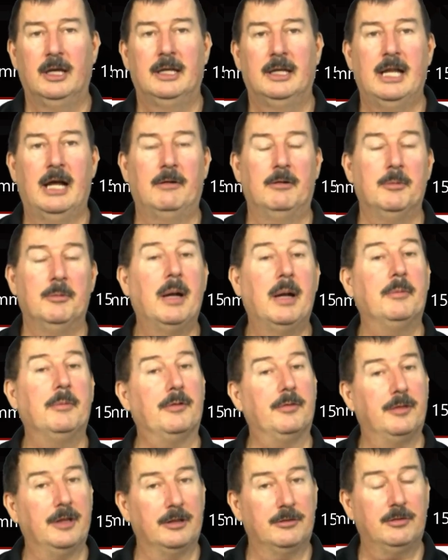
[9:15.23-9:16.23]
Now remember,
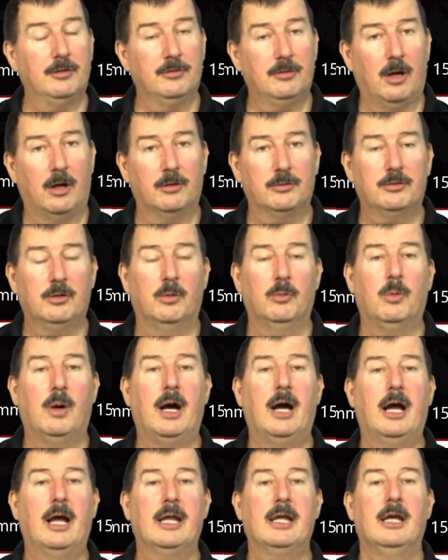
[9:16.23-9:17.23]
this is also
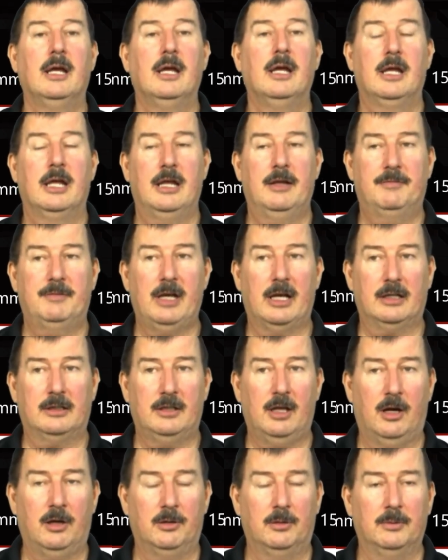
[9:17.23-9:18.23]
why if that
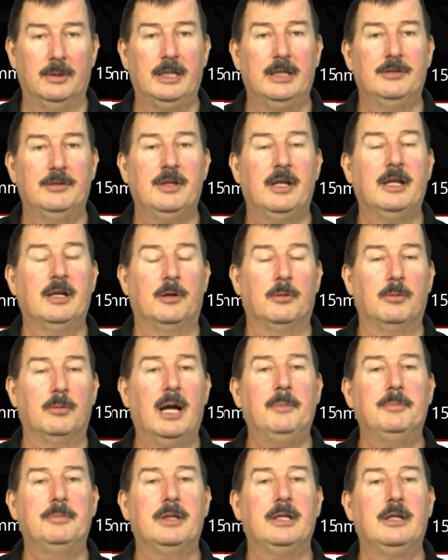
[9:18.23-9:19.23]
tunnel is
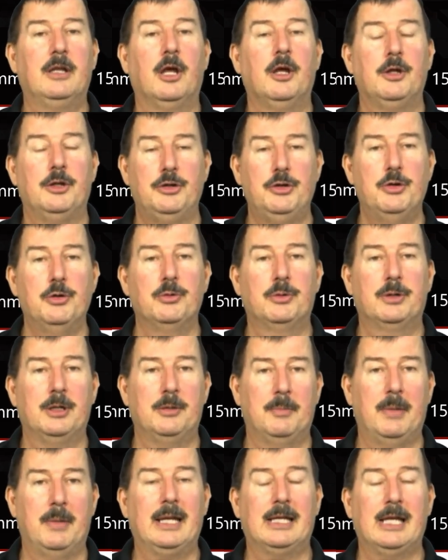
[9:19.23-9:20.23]
interrupted, you can
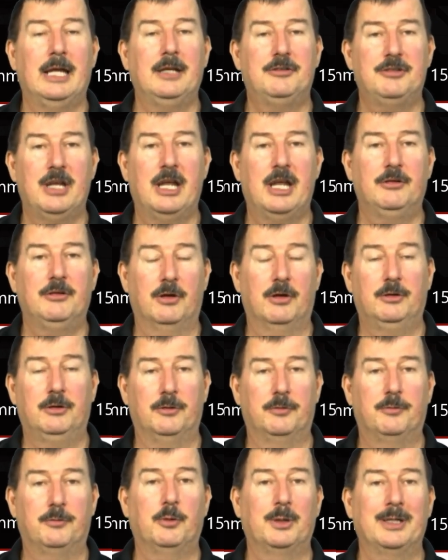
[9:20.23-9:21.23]
make a change on your
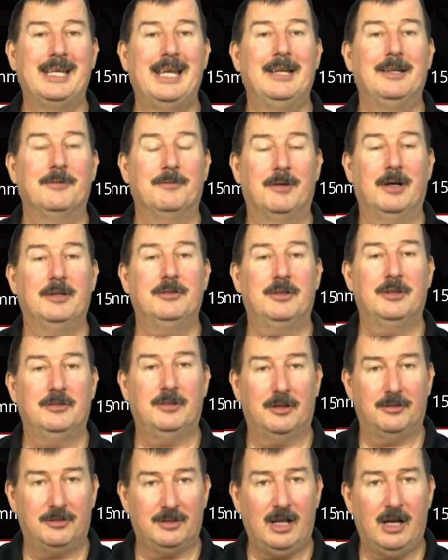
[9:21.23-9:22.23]
40 gate devices
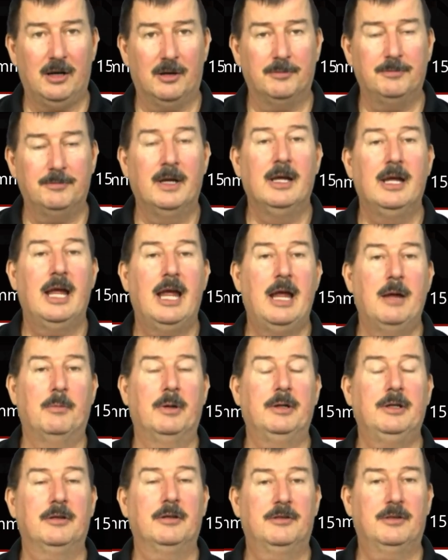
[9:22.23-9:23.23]
itself. And
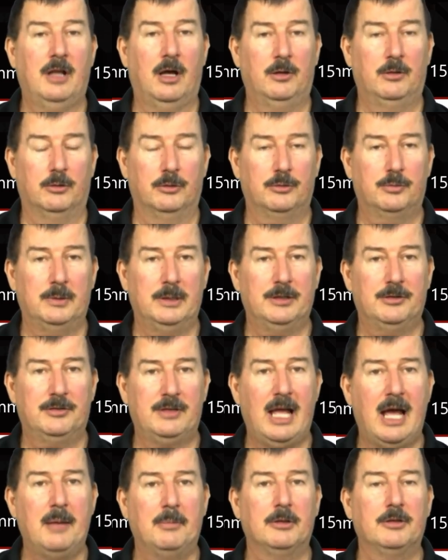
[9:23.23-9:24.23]
when this tunnel is
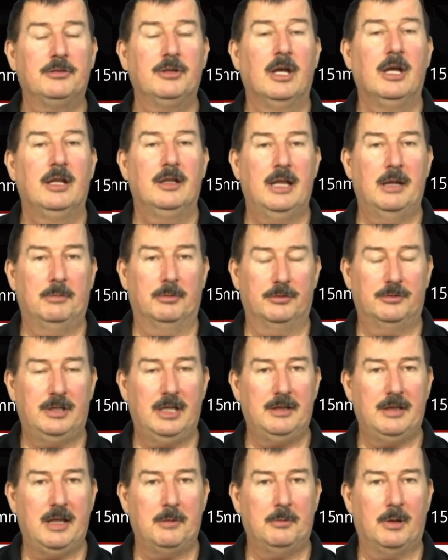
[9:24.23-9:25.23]
reestablished, they will
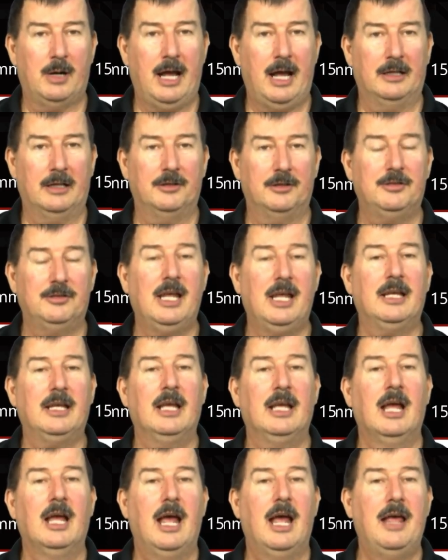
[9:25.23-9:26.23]
see they were out of sync.
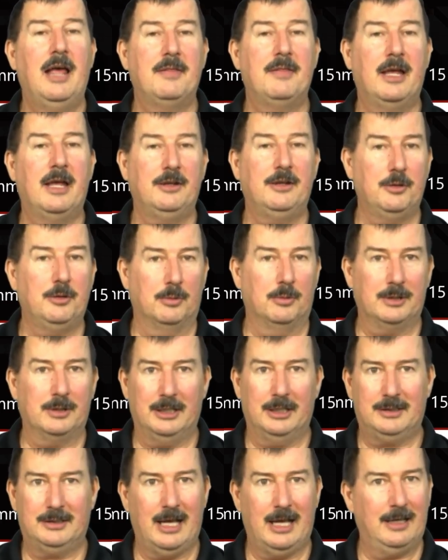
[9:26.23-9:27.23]
And then you will
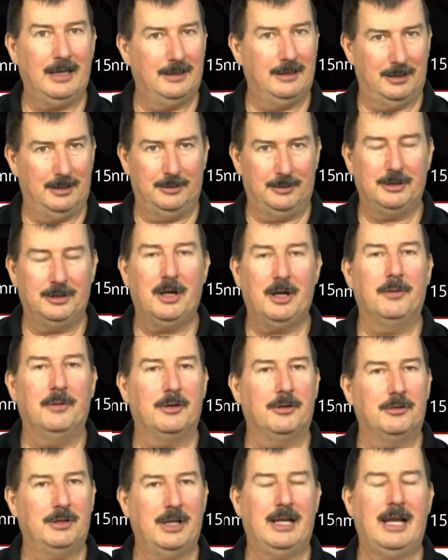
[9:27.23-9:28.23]
get that, there you go,
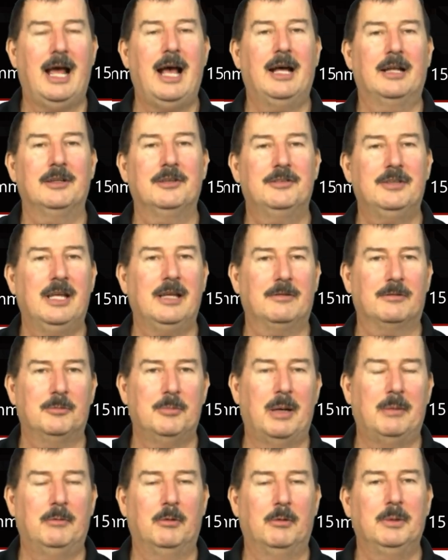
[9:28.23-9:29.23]
there's that out of sync.
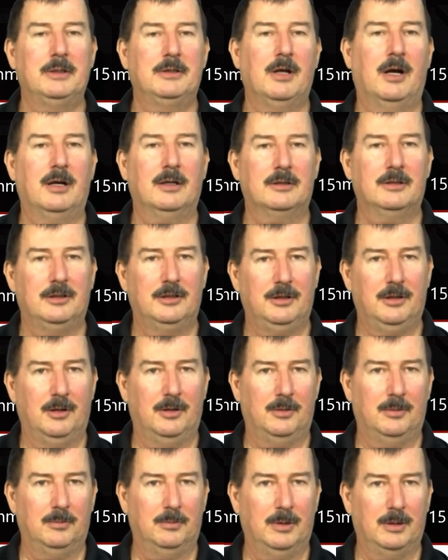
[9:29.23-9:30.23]
Remember we talked,
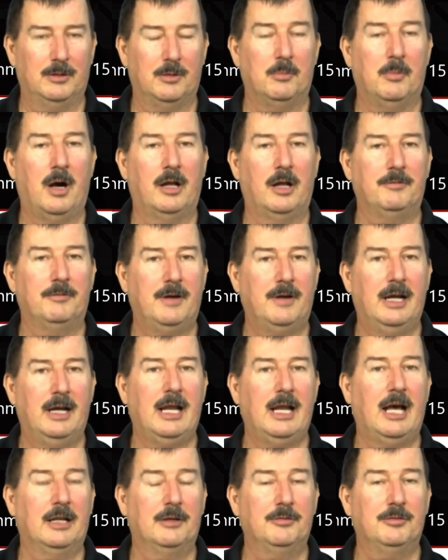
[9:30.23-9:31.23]
with the modified
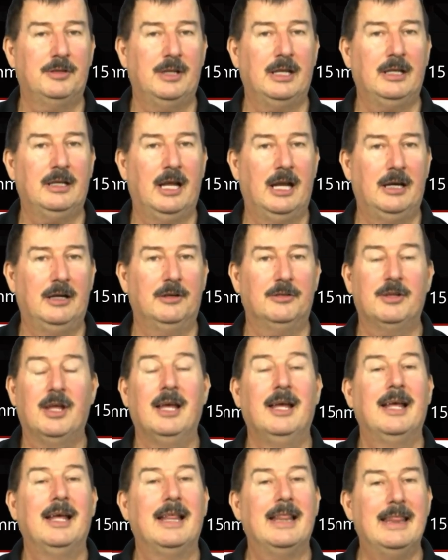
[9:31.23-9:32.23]
out of sync errors,
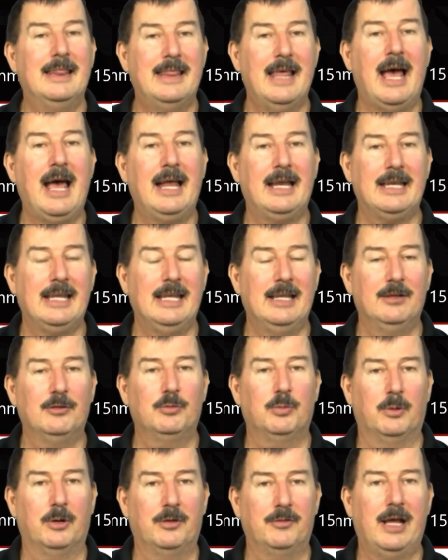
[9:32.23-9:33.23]
that is
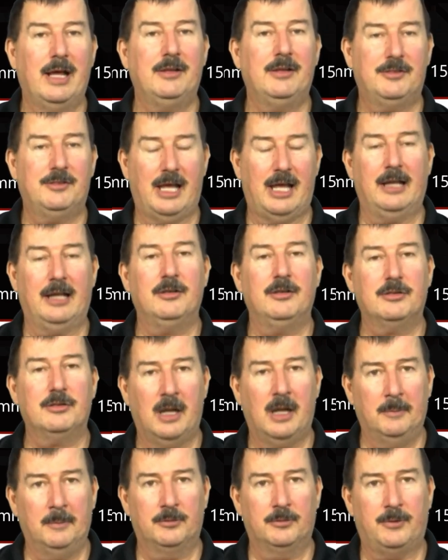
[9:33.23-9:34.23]
where that status
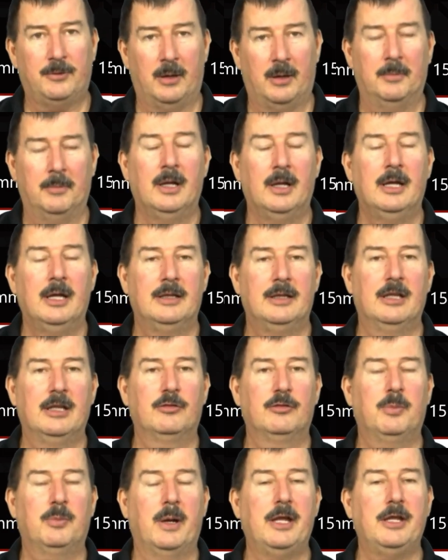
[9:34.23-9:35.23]
comes from.
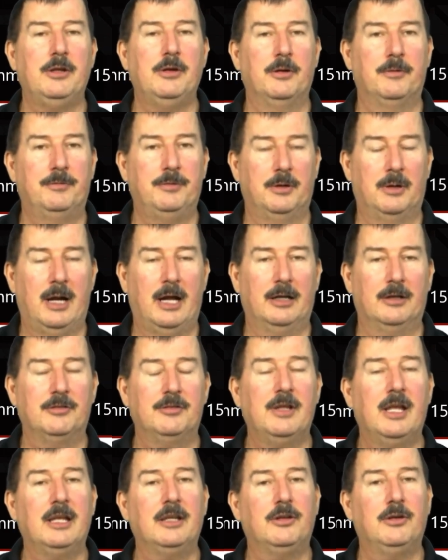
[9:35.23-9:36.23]
This way, if you're out of
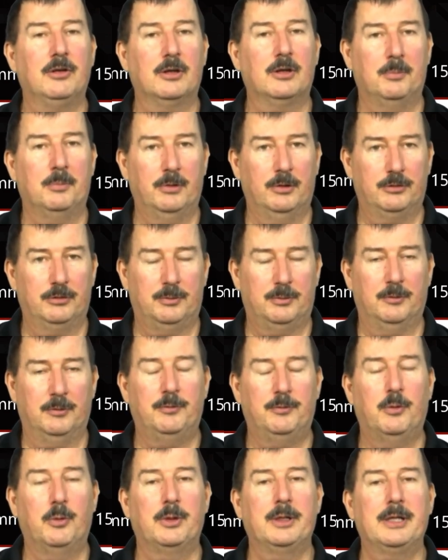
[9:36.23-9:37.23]
sync, you can push from the
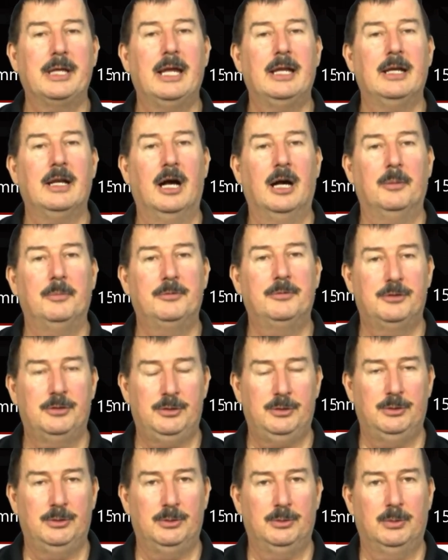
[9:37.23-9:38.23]
40 gate up
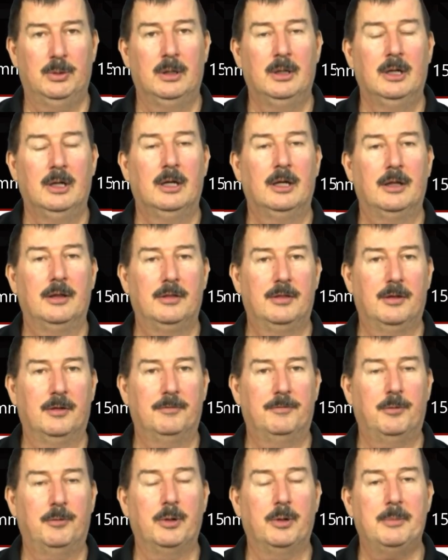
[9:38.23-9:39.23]
to the
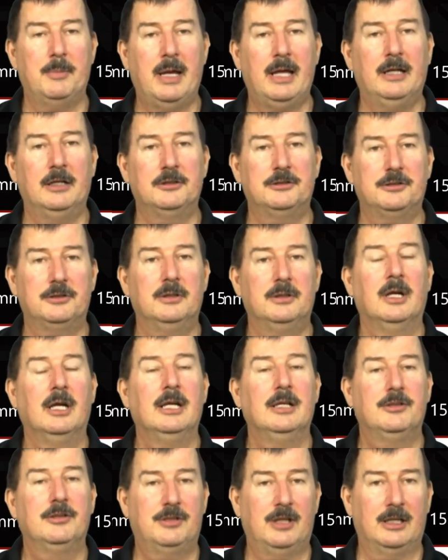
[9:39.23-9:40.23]
40 manager,
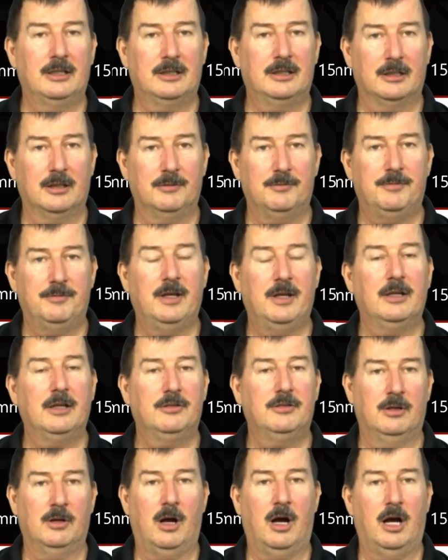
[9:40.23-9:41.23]
sync the configs,
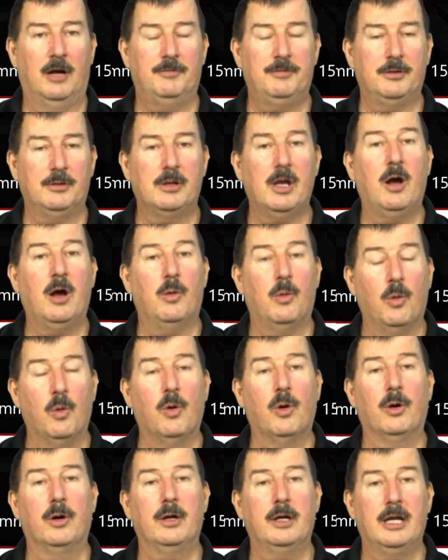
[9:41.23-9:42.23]
and off you go.
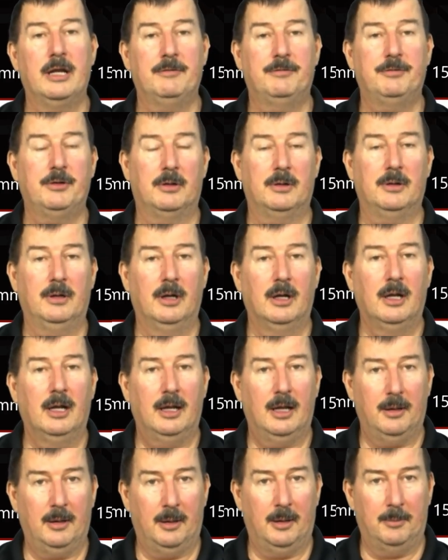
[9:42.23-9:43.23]
Or if you're
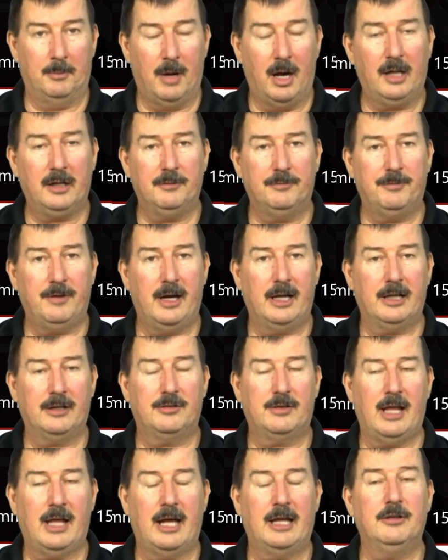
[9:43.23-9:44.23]
a modified
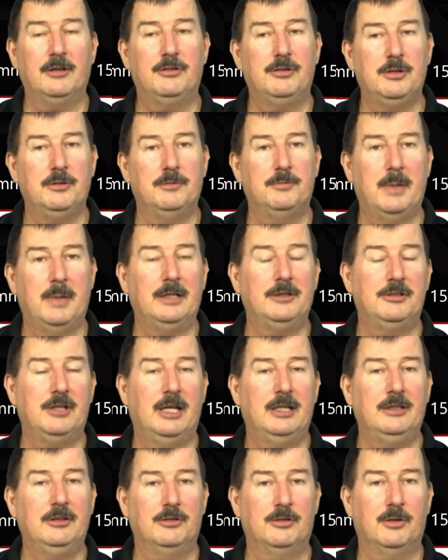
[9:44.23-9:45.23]
status, you've made
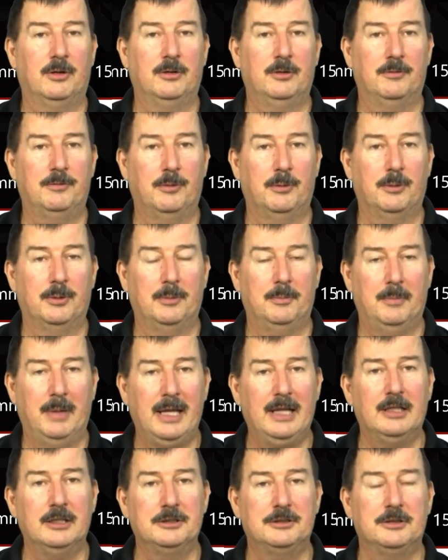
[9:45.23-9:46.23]
changes on the 40
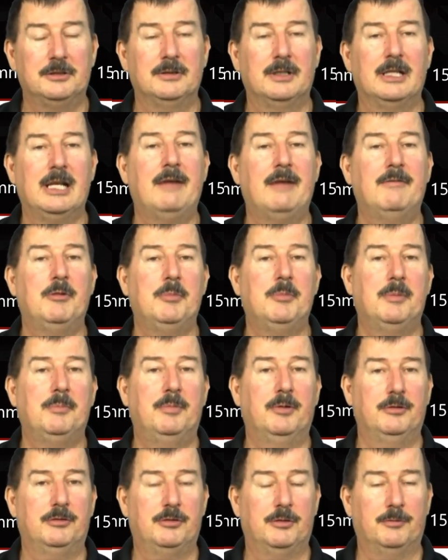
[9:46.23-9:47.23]
manager that haven't been
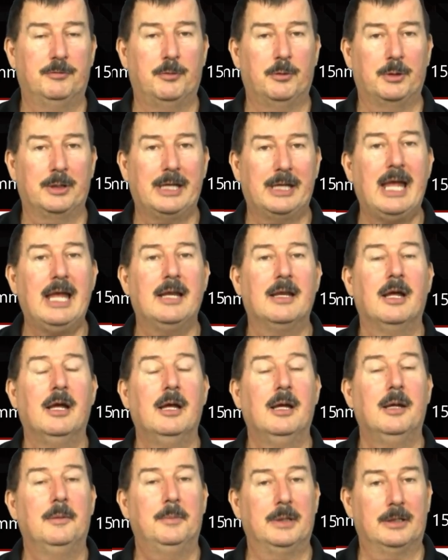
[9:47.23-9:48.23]
pushed to 40 gate
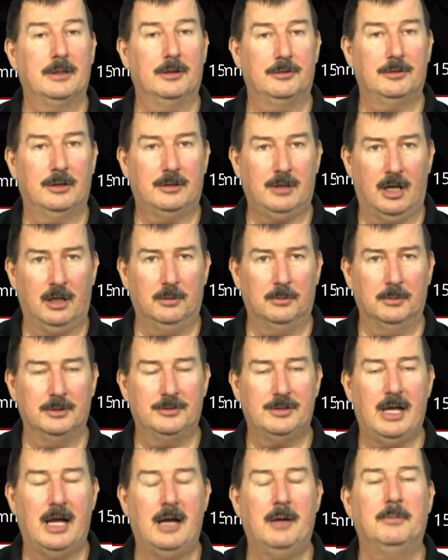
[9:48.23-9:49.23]
because the tunnel was
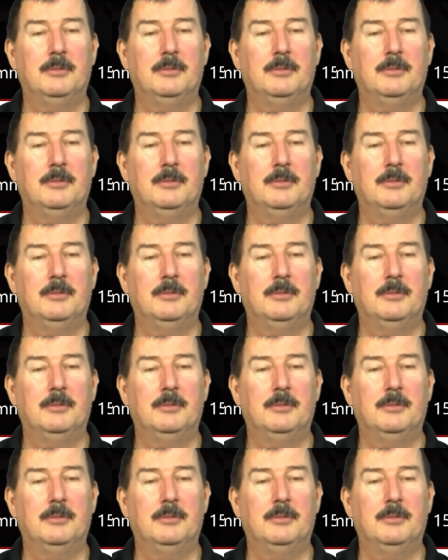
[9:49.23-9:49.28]
down.